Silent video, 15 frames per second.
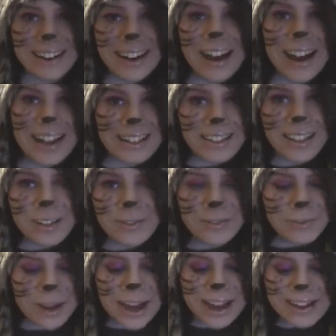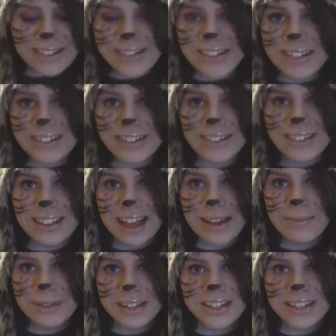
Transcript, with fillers: I love Miles and all that,